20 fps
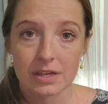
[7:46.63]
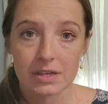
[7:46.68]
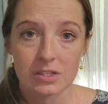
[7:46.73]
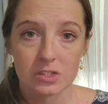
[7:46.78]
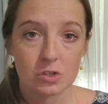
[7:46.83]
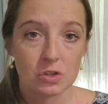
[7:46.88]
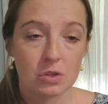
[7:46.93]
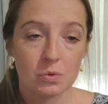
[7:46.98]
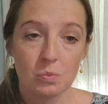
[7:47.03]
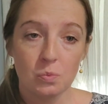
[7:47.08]

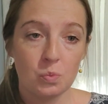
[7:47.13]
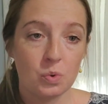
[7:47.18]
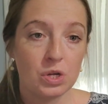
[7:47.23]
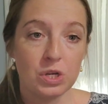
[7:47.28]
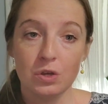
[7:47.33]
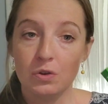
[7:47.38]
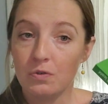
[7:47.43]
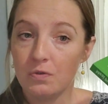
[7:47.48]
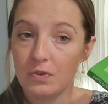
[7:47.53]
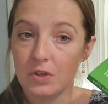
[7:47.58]
So then when
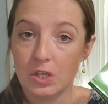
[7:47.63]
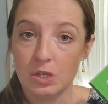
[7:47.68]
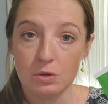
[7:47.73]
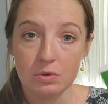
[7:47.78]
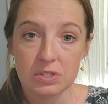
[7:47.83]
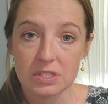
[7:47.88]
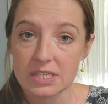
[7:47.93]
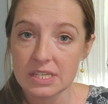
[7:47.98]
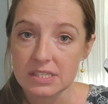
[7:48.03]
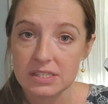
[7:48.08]
you've
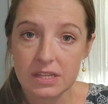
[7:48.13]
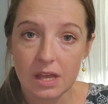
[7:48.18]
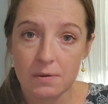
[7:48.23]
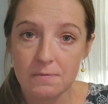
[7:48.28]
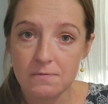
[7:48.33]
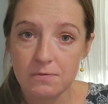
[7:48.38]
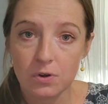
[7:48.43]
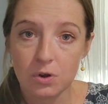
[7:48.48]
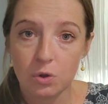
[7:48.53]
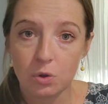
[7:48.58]
used this
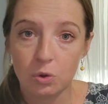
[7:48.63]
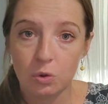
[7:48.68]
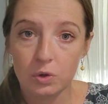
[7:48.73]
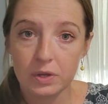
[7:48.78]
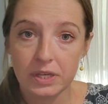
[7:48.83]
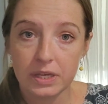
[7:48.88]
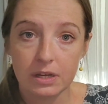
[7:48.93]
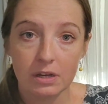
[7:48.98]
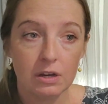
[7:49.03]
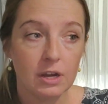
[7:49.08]
up for a whole
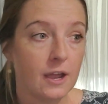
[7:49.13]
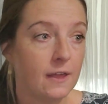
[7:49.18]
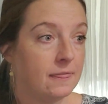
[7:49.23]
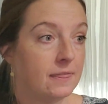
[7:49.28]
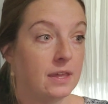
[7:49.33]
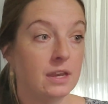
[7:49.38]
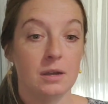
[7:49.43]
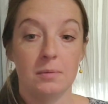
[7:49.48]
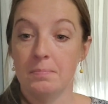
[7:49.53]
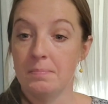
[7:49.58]
year, and
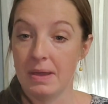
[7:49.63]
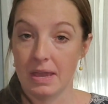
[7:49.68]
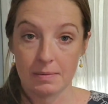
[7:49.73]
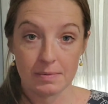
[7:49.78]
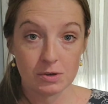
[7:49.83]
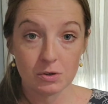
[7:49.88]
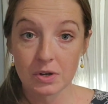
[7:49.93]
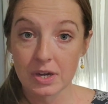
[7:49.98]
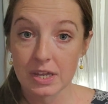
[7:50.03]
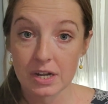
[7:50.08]
then maybe
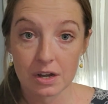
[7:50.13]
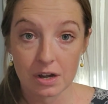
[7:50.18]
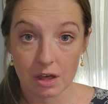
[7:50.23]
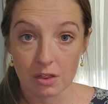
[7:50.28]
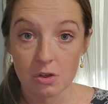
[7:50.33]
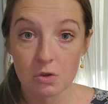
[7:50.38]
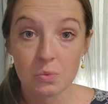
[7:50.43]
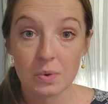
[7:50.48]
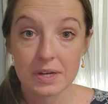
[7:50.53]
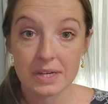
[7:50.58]
you'll get
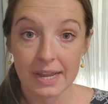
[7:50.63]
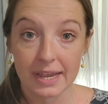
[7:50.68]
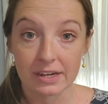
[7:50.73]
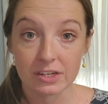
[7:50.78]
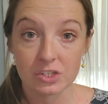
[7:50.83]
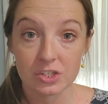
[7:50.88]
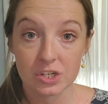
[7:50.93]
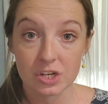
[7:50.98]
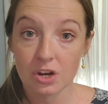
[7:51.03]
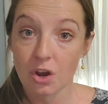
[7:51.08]
another one
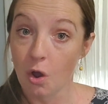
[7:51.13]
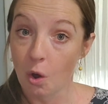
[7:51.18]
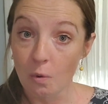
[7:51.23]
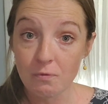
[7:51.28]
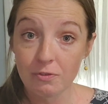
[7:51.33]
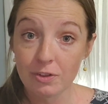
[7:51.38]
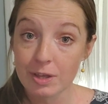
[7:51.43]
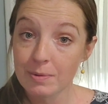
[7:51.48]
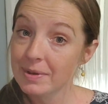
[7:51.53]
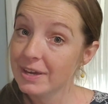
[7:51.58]
next year,
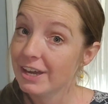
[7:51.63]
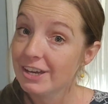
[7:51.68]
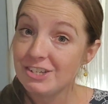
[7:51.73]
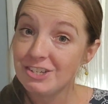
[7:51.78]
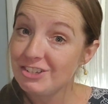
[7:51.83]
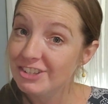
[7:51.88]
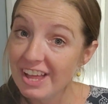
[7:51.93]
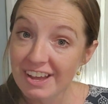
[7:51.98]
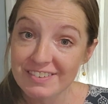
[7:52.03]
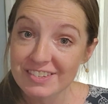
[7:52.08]
hopefully, because
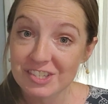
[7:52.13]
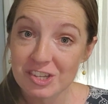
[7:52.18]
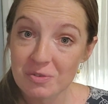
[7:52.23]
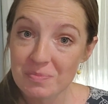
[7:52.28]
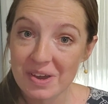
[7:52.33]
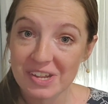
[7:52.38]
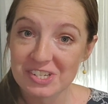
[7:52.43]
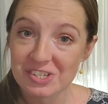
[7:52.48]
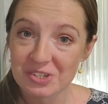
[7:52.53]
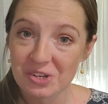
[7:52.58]
you'll love it so
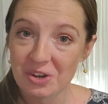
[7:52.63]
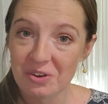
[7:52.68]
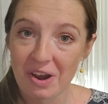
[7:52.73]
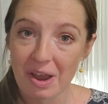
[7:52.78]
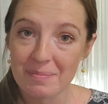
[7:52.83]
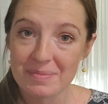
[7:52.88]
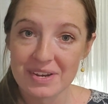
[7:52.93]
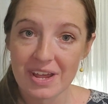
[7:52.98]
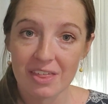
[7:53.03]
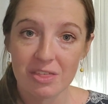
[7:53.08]
much, you'll go
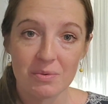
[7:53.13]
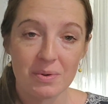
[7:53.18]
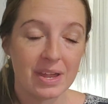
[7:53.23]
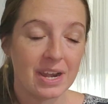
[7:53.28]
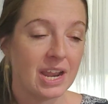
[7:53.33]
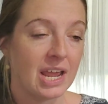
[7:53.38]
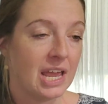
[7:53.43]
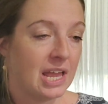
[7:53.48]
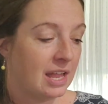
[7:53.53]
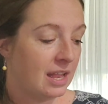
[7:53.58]
grab another
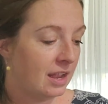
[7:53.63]
one.